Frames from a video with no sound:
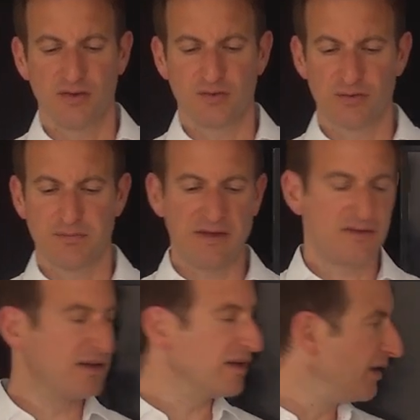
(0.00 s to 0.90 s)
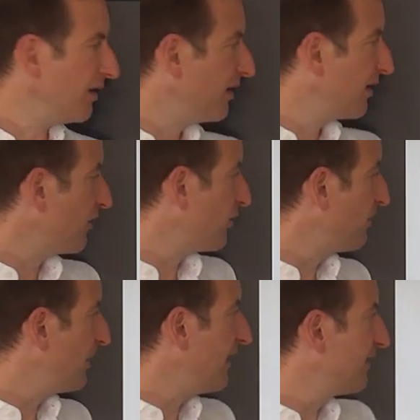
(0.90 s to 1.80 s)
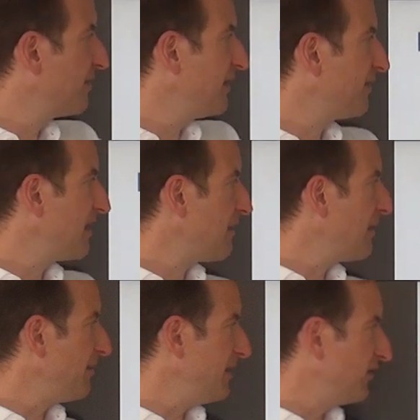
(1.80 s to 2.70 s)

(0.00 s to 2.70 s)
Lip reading: So it basically can replace this thing by B.